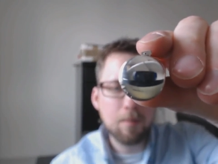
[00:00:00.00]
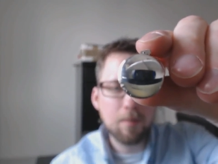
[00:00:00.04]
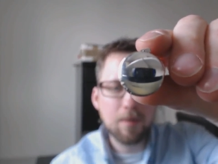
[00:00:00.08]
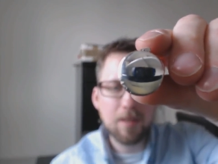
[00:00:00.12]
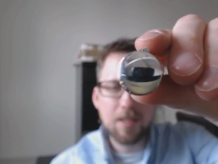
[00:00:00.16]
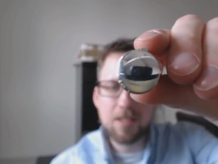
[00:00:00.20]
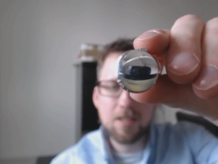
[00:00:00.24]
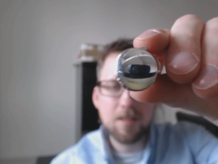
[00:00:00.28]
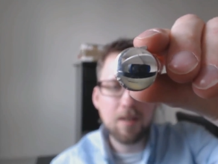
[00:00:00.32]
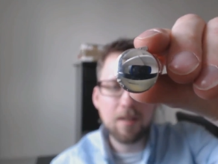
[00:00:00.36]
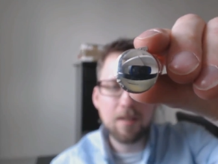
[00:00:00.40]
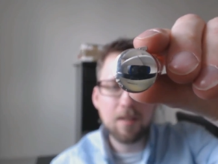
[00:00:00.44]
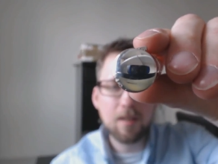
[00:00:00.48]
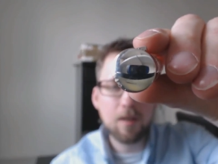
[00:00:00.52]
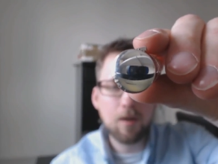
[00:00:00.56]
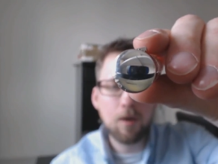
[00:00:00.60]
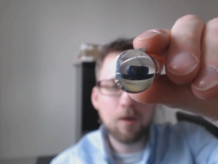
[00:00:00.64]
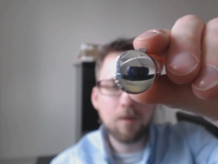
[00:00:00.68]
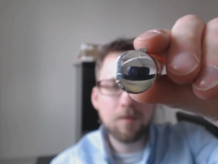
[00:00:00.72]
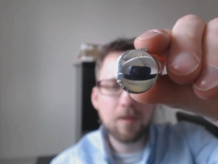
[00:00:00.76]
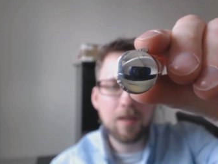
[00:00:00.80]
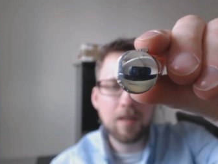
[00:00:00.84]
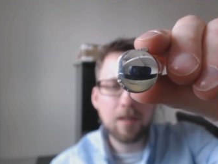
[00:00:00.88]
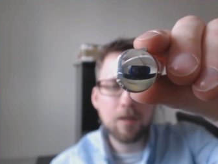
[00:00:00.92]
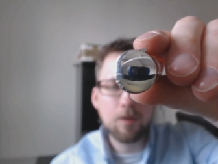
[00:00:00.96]
but there's nothing
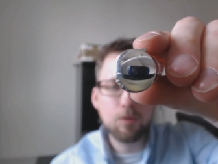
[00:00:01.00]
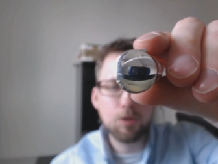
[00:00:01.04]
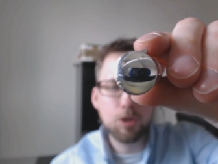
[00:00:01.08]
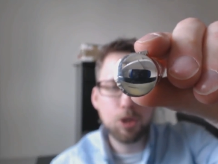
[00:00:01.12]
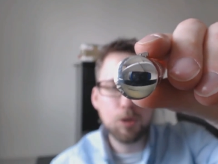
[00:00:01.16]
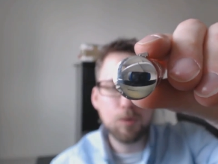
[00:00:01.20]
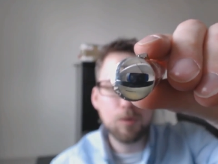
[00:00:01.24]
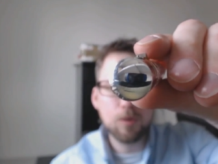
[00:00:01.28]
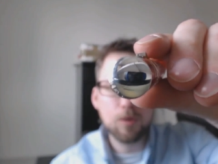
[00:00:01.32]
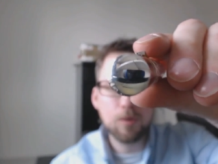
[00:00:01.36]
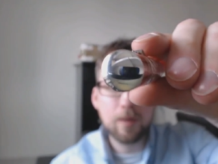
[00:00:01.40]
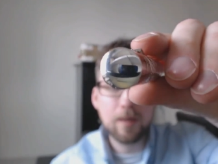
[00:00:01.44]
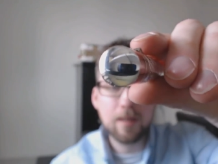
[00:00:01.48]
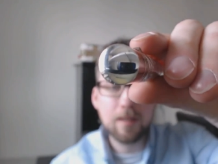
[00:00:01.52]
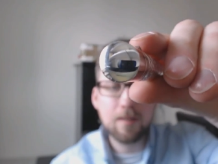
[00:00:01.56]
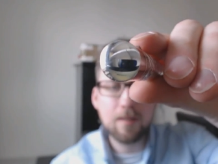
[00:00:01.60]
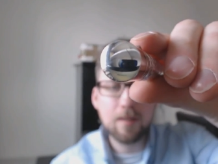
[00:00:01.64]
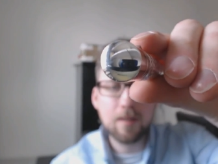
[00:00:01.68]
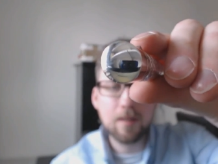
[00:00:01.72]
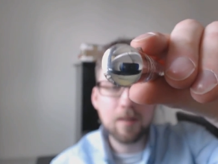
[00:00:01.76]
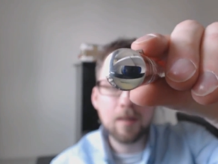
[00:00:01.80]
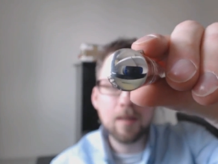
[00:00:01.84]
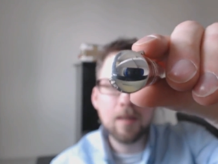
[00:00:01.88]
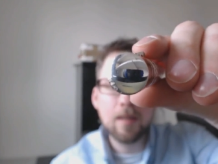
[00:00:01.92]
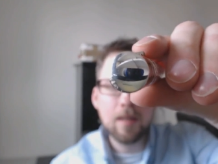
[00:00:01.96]
on there, no jewel or
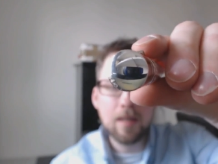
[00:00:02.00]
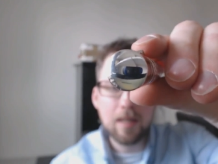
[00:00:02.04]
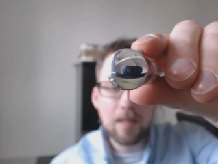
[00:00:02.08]
anything.